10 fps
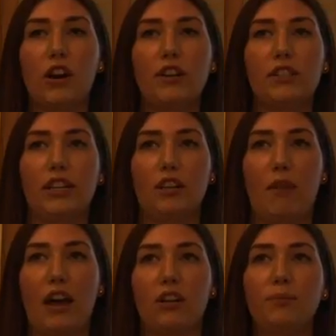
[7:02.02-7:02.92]
cost in the
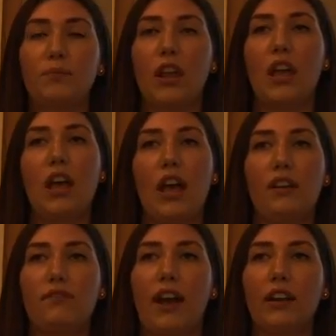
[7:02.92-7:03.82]
model.
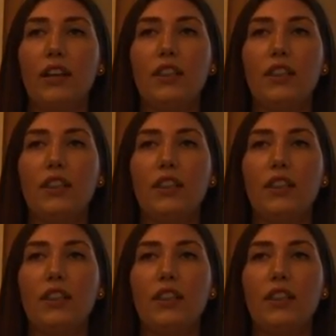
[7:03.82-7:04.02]
And finally,